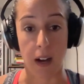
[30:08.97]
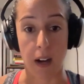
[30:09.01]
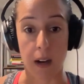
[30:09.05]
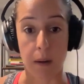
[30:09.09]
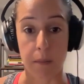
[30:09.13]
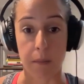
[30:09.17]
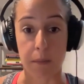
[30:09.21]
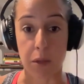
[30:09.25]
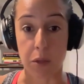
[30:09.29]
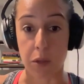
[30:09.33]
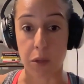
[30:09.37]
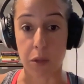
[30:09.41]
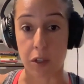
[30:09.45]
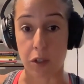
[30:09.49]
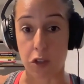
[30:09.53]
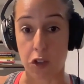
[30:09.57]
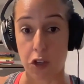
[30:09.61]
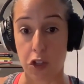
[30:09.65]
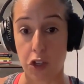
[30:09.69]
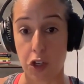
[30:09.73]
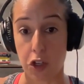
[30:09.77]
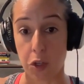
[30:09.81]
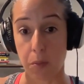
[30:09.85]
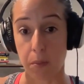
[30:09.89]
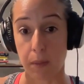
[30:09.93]
You can
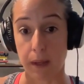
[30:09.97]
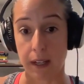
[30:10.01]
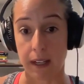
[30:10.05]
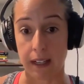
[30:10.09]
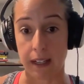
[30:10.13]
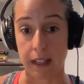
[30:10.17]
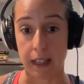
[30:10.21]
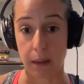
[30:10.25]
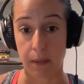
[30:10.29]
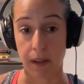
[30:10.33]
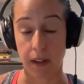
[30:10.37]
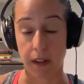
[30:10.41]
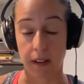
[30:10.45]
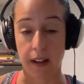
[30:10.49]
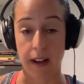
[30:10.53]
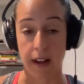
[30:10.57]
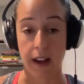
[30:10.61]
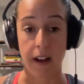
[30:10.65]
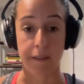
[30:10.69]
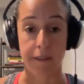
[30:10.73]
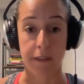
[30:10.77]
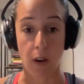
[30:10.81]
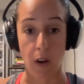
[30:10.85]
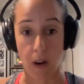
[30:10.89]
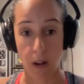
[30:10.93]
shoot me an email. I'll
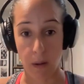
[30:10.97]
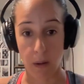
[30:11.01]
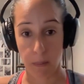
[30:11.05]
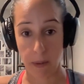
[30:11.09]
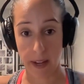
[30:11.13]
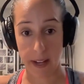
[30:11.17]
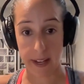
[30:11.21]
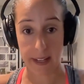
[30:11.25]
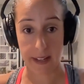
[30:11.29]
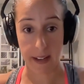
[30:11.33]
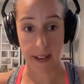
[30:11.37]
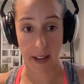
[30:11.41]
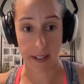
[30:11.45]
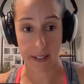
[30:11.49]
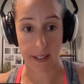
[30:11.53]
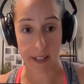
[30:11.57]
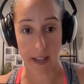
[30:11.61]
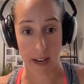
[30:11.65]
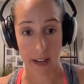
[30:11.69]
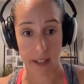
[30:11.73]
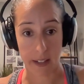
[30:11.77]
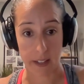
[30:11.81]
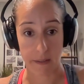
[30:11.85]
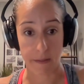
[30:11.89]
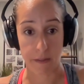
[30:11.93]
have all my
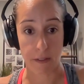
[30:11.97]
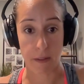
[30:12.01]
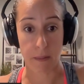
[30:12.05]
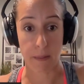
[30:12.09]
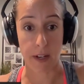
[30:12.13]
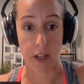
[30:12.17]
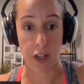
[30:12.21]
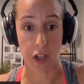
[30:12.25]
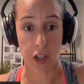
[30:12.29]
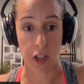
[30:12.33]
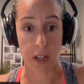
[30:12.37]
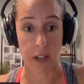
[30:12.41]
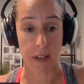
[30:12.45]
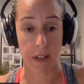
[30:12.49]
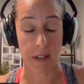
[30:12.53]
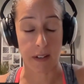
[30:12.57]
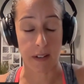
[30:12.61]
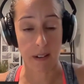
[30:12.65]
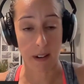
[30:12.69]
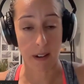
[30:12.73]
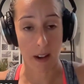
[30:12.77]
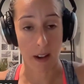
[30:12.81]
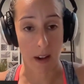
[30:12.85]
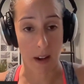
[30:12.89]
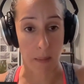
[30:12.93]
contact
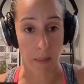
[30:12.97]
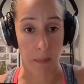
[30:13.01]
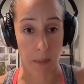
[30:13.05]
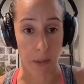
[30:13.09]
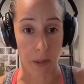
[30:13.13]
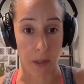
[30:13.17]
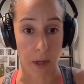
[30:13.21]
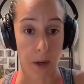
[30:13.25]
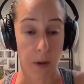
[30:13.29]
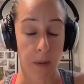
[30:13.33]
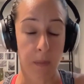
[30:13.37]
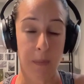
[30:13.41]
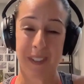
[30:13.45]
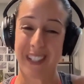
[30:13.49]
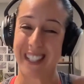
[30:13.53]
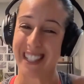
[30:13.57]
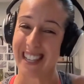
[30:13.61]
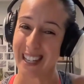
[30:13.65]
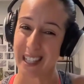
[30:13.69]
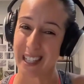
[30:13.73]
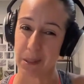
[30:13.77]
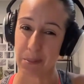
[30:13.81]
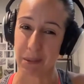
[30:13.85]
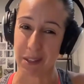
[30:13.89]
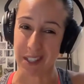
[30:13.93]
information below.
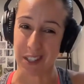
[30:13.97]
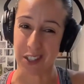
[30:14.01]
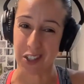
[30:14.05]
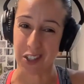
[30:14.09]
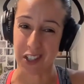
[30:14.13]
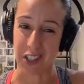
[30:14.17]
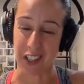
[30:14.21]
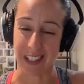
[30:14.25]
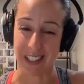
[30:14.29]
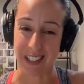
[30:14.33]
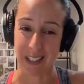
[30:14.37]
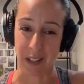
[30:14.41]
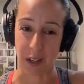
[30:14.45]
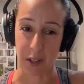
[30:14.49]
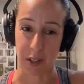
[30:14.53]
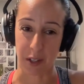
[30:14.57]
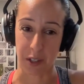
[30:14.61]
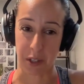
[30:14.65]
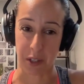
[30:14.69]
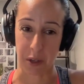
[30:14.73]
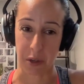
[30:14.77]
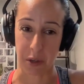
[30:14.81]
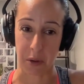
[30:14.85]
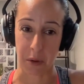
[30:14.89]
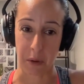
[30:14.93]
Text messaging is
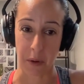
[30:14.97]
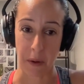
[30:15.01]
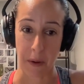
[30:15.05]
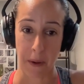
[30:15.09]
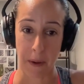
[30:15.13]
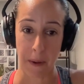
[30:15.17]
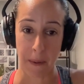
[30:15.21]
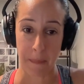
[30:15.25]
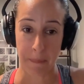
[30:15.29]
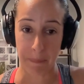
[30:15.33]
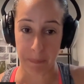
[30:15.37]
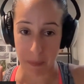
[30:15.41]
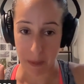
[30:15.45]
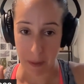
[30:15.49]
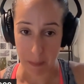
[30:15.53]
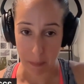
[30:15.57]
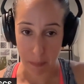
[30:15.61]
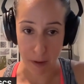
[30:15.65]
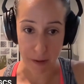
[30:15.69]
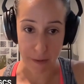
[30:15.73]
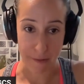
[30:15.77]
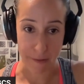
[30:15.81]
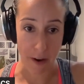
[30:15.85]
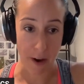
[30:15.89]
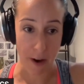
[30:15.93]
also
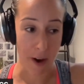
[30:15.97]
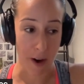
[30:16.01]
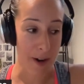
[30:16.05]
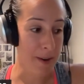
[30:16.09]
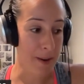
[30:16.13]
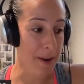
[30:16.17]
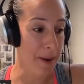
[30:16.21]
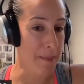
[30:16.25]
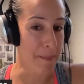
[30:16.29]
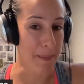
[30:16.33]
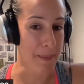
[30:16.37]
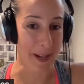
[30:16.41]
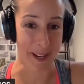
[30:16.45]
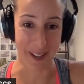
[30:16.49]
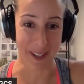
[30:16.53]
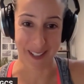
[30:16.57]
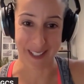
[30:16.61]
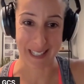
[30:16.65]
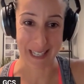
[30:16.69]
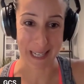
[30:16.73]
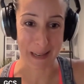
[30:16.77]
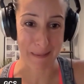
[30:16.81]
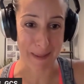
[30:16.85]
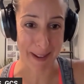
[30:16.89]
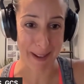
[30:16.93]
preferred because
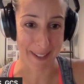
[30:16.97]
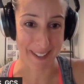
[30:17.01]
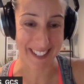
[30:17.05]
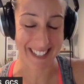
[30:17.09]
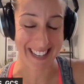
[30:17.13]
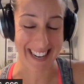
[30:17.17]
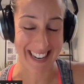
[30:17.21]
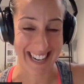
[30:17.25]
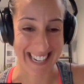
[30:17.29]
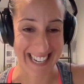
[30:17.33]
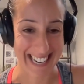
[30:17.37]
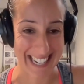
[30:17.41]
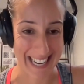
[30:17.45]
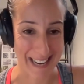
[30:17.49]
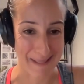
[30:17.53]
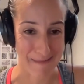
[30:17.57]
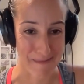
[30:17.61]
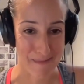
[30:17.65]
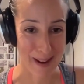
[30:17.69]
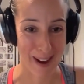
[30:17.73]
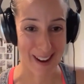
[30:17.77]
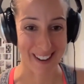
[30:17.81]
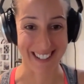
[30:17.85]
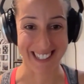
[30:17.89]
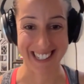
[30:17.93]
emails kind of get
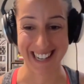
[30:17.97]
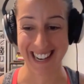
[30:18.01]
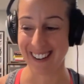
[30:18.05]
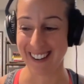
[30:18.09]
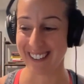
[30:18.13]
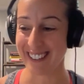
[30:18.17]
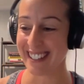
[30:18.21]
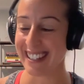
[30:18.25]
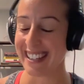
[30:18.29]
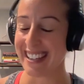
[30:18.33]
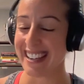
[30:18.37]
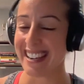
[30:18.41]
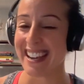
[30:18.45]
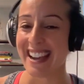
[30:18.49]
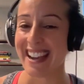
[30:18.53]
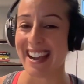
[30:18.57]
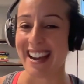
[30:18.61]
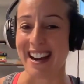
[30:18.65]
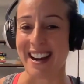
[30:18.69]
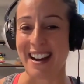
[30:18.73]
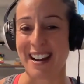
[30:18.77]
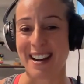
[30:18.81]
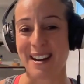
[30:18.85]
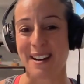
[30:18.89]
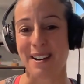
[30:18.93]
bogged down.
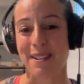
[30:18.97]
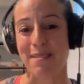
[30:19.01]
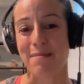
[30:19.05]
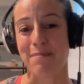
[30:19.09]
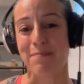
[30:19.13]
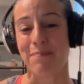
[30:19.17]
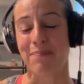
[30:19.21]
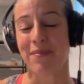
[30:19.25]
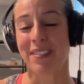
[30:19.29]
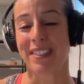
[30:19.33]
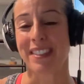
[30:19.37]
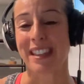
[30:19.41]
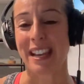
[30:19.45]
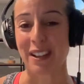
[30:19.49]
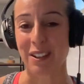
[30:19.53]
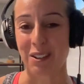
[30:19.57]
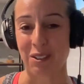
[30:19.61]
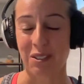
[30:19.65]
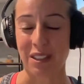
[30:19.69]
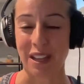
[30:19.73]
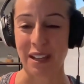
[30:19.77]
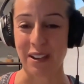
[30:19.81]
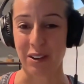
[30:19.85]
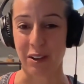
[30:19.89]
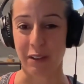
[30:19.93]
Thank
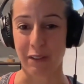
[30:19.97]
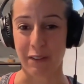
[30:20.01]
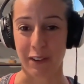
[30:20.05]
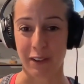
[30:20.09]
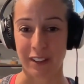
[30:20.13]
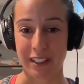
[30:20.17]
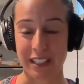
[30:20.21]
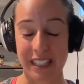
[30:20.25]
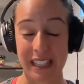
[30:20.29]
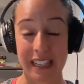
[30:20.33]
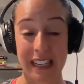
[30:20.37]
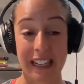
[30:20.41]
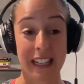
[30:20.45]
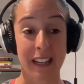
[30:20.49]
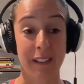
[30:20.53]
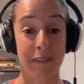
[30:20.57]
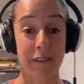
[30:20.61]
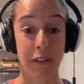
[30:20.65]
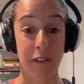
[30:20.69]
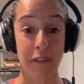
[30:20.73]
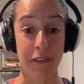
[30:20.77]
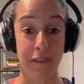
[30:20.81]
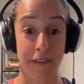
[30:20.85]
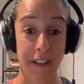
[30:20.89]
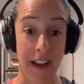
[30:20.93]
you for listening. If
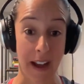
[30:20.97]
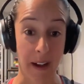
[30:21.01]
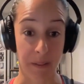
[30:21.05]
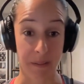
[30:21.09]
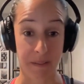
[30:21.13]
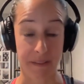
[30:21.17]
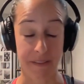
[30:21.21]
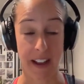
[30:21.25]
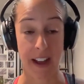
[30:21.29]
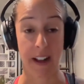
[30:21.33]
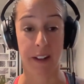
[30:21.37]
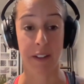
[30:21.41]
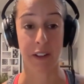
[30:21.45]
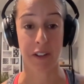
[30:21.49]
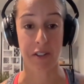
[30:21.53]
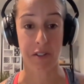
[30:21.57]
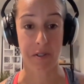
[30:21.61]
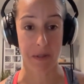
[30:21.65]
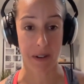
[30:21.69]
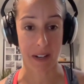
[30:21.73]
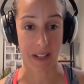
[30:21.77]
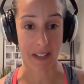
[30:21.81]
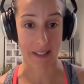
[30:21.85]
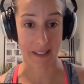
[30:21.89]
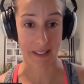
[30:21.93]
you found value
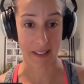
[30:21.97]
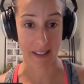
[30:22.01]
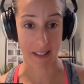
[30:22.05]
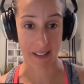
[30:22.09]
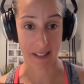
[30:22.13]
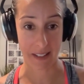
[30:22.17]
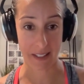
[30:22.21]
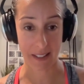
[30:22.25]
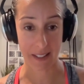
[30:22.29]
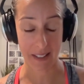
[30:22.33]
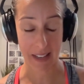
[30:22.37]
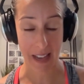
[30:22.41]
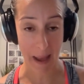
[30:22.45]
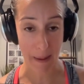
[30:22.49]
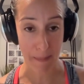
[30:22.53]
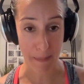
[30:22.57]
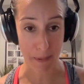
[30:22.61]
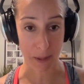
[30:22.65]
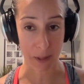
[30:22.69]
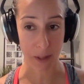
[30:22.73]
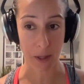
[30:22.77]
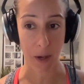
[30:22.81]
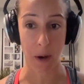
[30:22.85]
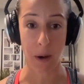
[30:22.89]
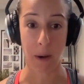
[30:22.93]
in this
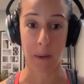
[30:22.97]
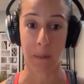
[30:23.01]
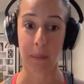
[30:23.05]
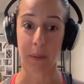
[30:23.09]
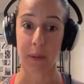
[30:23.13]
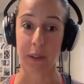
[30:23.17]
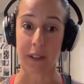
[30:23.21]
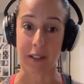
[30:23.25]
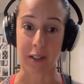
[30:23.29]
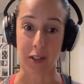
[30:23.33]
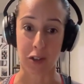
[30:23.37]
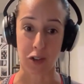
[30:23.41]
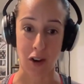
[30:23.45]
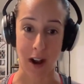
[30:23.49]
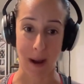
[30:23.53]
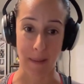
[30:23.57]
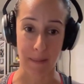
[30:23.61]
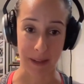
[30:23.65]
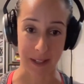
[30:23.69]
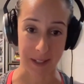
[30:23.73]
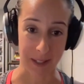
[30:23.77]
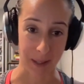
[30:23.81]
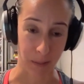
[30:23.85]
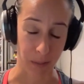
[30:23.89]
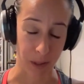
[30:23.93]
episode, please drop me
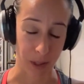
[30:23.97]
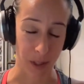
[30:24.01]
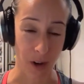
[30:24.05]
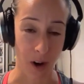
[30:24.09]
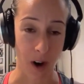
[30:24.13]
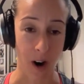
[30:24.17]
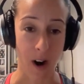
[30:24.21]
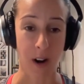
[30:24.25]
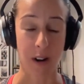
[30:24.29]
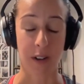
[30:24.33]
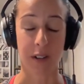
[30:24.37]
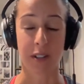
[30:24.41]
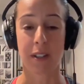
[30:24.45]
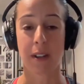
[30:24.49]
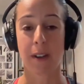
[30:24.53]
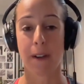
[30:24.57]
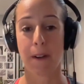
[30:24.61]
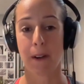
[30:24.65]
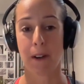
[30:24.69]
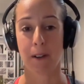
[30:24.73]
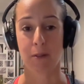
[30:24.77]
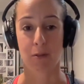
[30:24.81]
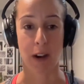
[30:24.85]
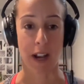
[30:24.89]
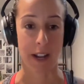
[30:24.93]
some stars,
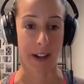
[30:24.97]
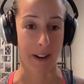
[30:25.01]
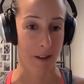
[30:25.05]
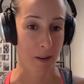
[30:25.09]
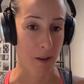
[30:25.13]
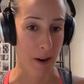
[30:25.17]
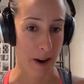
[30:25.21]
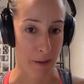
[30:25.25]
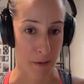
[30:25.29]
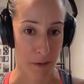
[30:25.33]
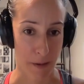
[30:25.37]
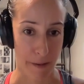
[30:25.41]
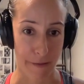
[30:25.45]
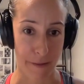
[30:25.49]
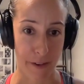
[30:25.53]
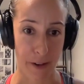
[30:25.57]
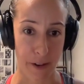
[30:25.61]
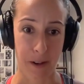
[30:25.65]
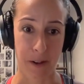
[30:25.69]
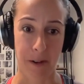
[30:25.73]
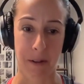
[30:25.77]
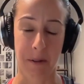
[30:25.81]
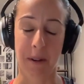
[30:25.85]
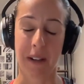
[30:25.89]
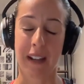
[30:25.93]
write a great
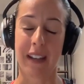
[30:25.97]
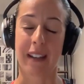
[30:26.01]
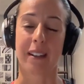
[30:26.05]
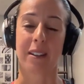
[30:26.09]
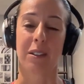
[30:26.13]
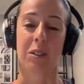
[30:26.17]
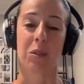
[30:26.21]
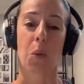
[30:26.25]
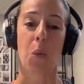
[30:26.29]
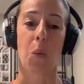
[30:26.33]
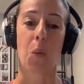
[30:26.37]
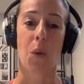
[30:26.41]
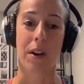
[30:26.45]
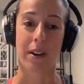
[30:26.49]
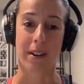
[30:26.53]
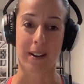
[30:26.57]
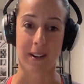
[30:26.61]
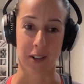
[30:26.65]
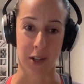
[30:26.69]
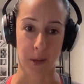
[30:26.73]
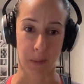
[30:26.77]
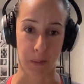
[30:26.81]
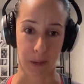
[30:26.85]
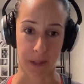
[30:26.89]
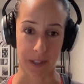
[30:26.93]
review. It is
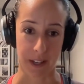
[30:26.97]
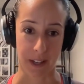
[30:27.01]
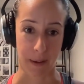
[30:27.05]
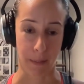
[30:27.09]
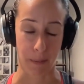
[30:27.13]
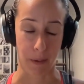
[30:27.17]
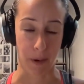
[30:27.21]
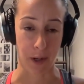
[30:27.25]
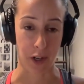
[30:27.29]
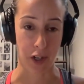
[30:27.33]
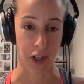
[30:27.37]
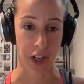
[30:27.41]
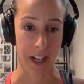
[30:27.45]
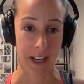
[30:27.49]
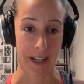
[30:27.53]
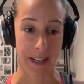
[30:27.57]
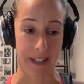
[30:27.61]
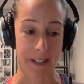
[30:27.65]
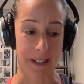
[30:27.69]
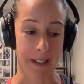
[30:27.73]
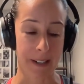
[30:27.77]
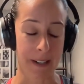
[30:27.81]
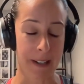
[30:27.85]
100% appreciated.